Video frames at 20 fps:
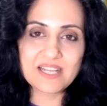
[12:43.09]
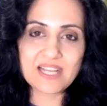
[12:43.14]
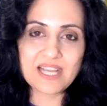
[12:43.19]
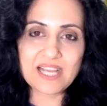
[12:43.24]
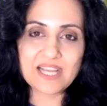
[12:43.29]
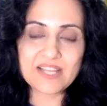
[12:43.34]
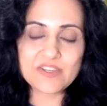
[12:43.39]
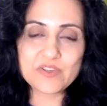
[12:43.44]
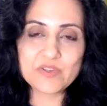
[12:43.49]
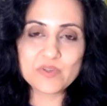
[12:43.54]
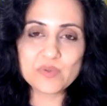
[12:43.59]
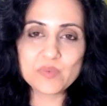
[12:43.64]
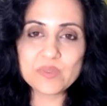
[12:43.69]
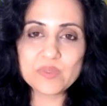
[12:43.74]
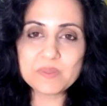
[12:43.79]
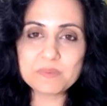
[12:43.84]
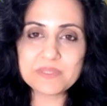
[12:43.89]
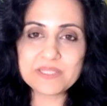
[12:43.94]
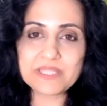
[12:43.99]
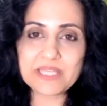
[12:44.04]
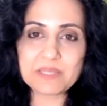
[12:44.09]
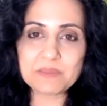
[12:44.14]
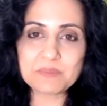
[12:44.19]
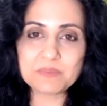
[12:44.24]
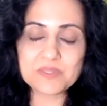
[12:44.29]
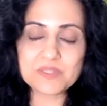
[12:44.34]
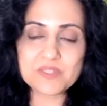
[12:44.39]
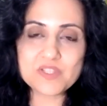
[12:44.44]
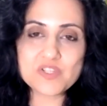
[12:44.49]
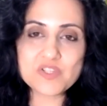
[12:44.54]
and you will be
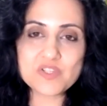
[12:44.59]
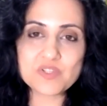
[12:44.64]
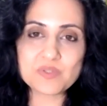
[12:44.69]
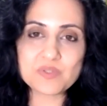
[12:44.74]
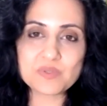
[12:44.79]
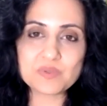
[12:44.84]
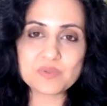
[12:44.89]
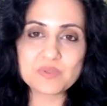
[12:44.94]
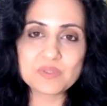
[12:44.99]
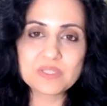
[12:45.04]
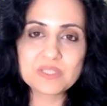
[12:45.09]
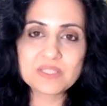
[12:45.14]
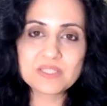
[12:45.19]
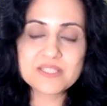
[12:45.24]
able to